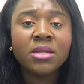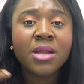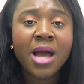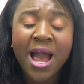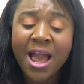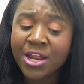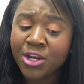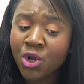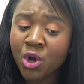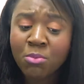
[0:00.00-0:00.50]

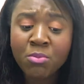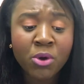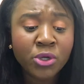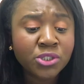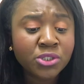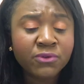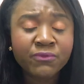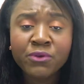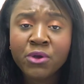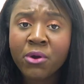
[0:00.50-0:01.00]
I know
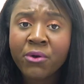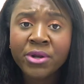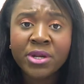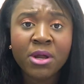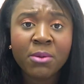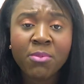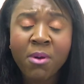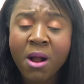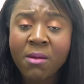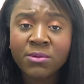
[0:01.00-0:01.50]
most of you
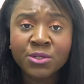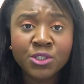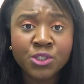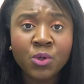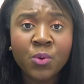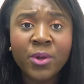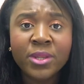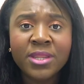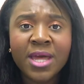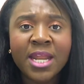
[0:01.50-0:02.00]
already are probably
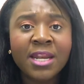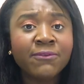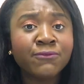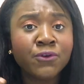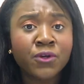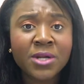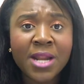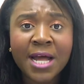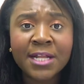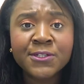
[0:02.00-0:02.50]
doing that. If
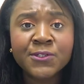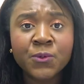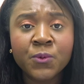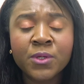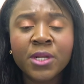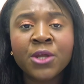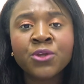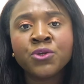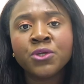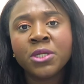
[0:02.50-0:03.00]
you're not
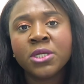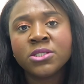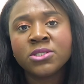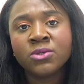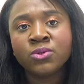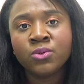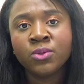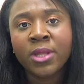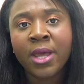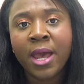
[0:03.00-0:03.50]
doing that, you need
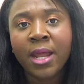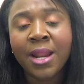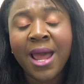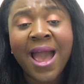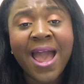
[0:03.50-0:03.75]
to do that.